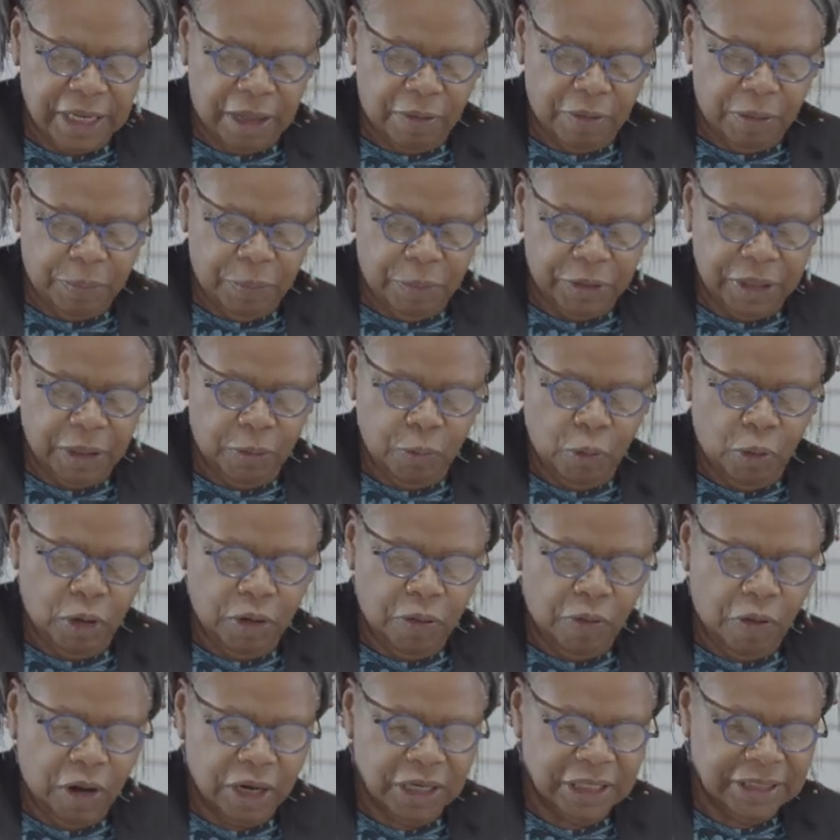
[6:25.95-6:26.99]
Now I'm putting
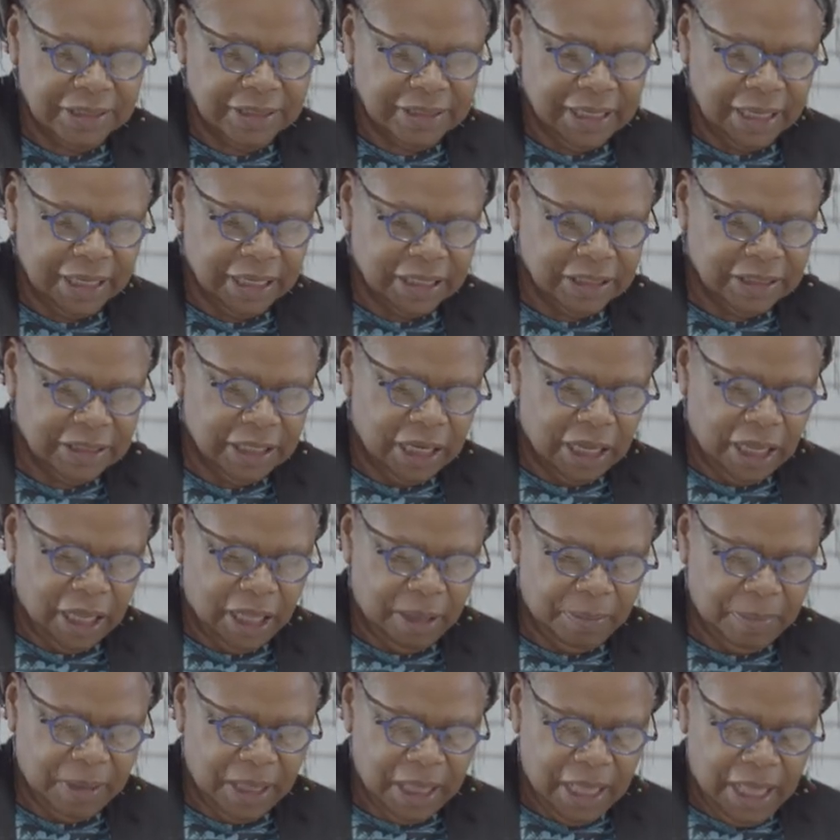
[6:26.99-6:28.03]
water on a second
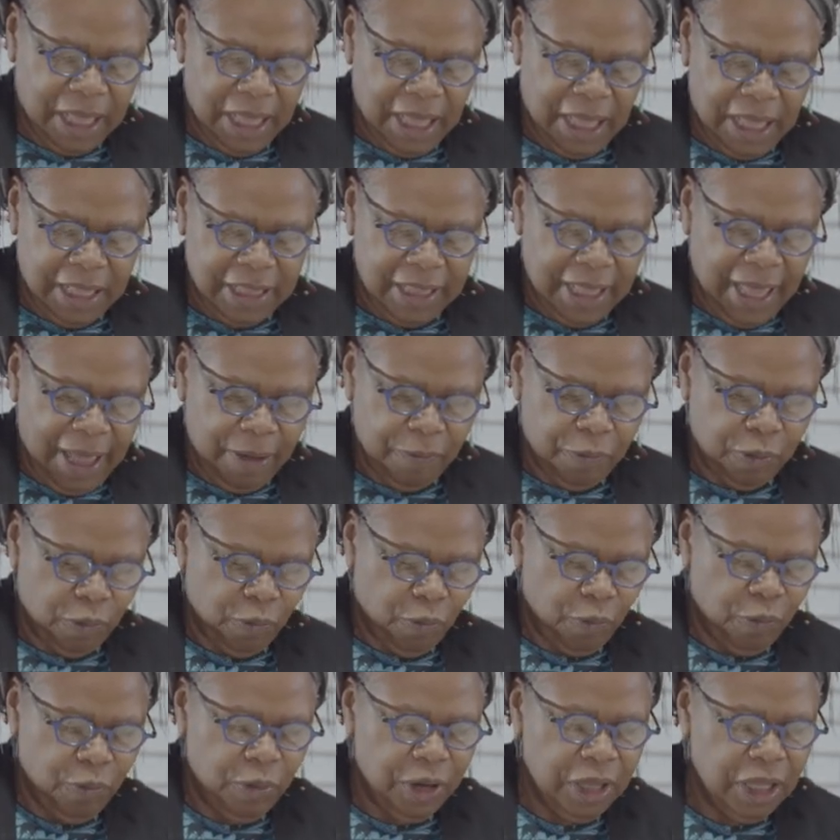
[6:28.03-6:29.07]
time, and that will
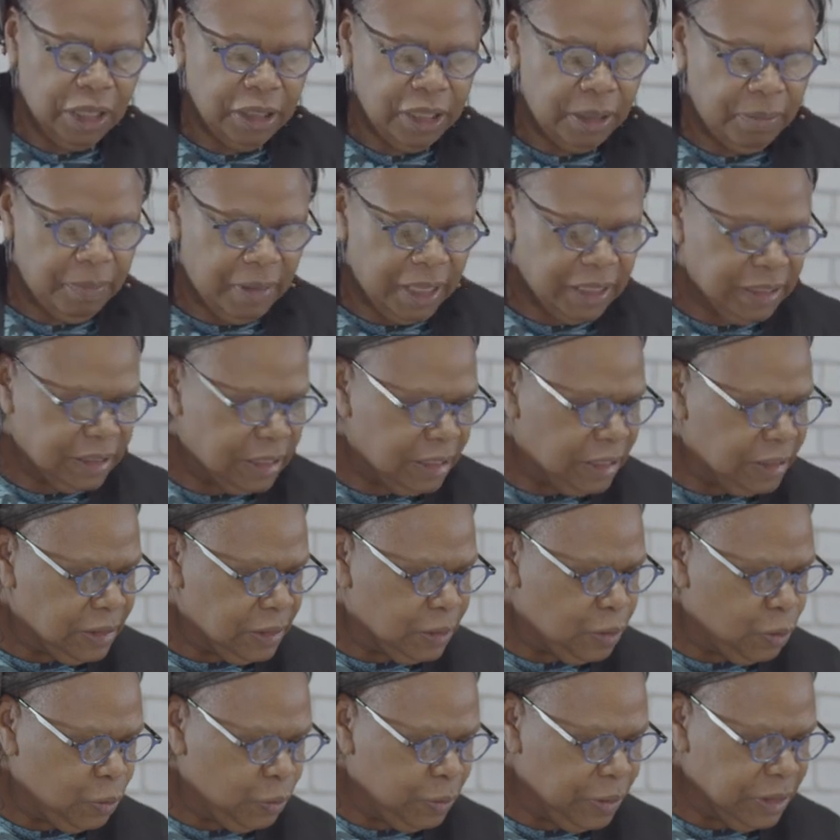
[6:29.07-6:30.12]
really make these
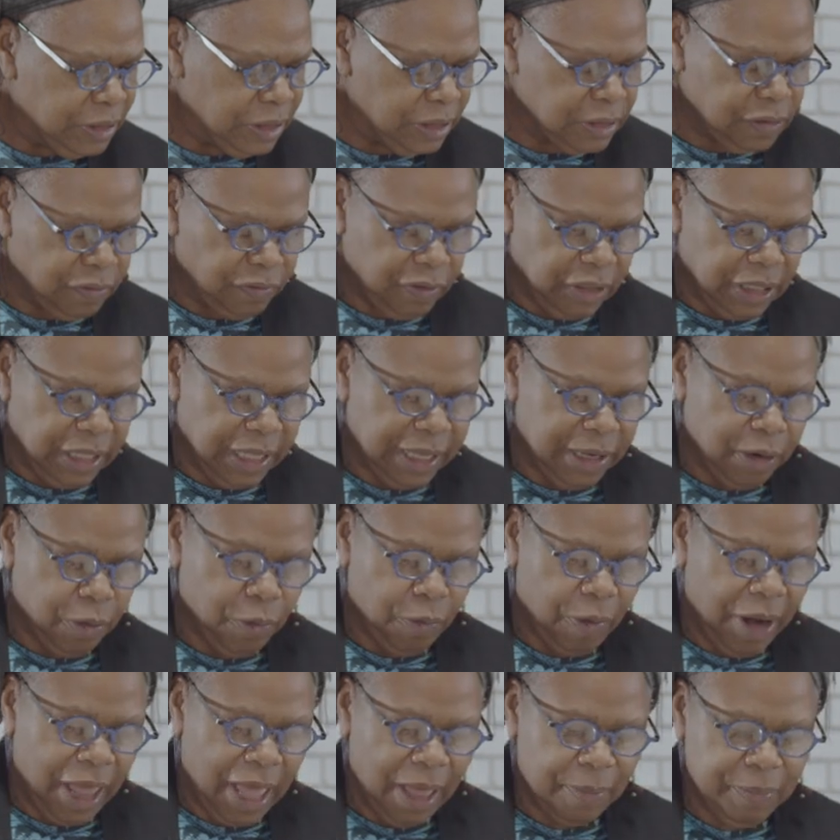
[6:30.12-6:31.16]
two pieces of clay
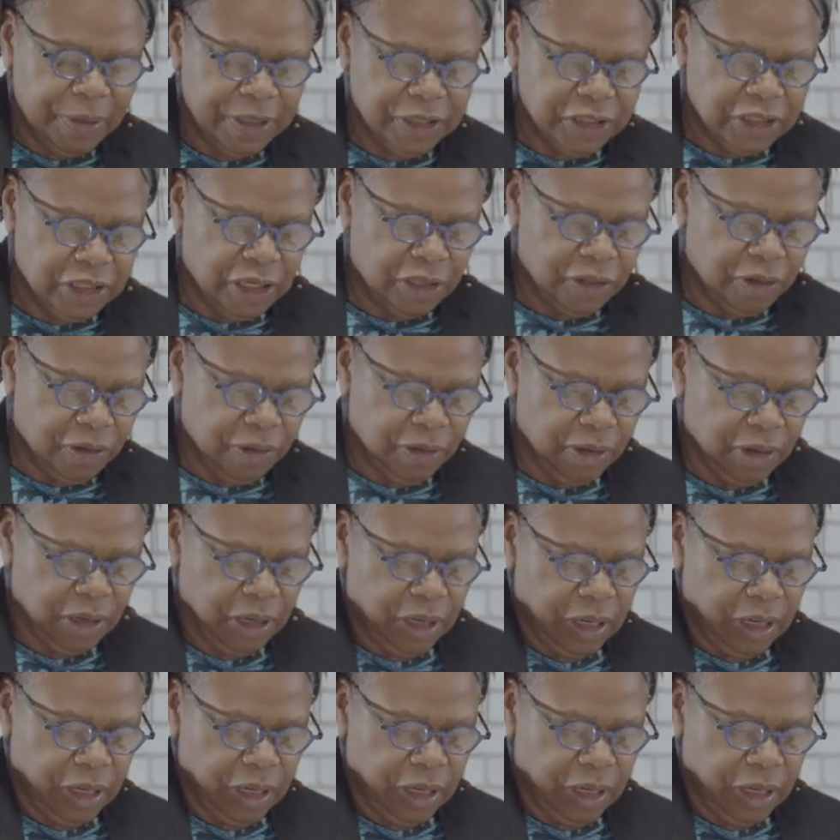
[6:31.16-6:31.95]
grab each other.